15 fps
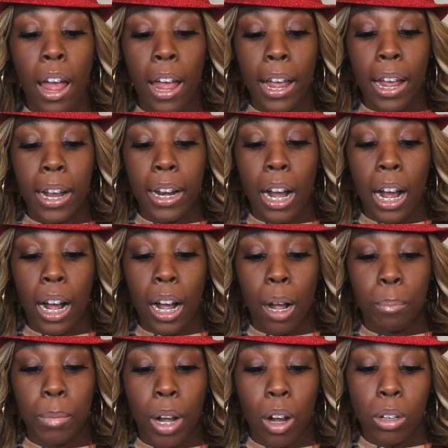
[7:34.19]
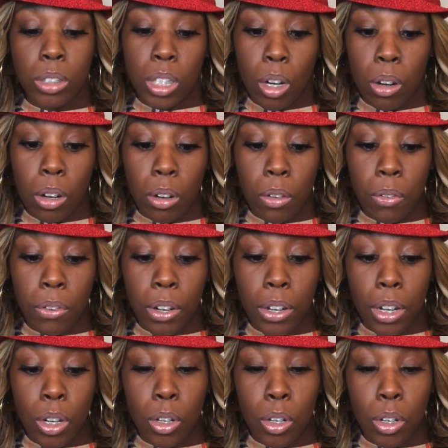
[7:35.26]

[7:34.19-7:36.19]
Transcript: and the whole total for the